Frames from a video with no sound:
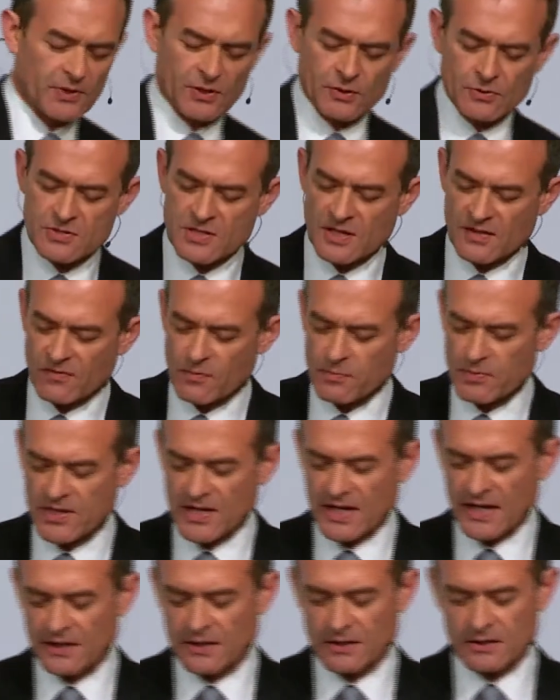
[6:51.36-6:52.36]
be using the
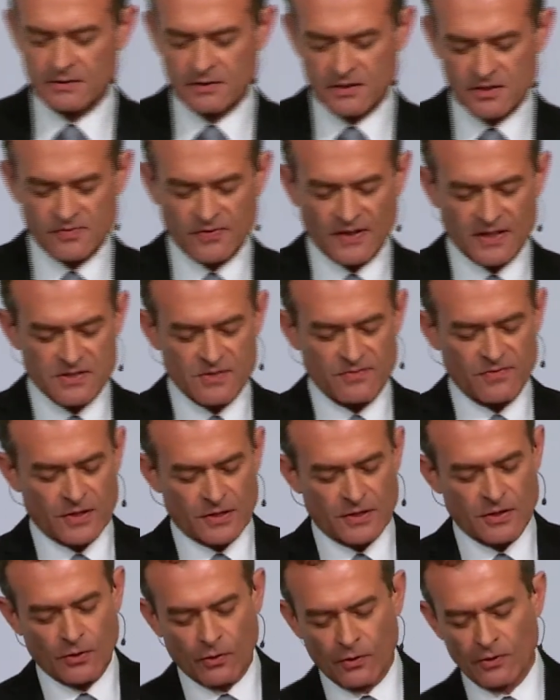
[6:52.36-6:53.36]
piano, because that's a
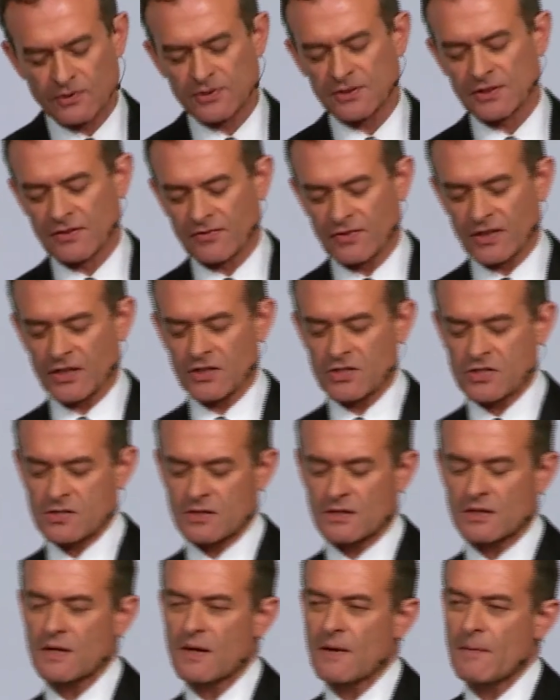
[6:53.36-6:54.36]
very old
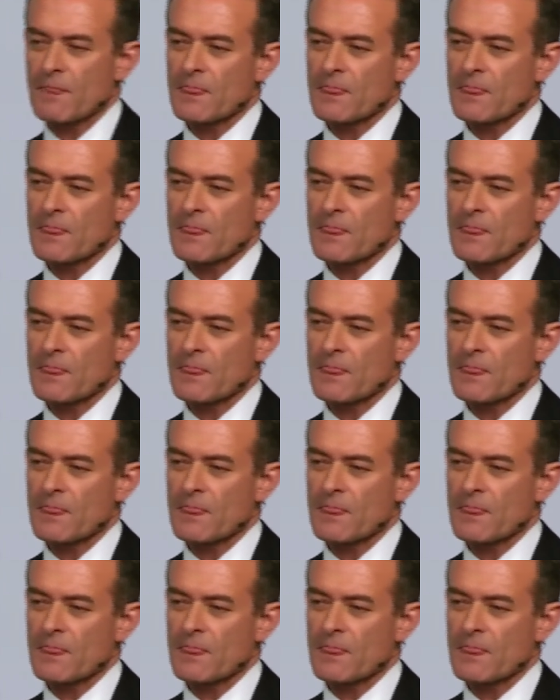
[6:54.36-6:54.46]
innovation,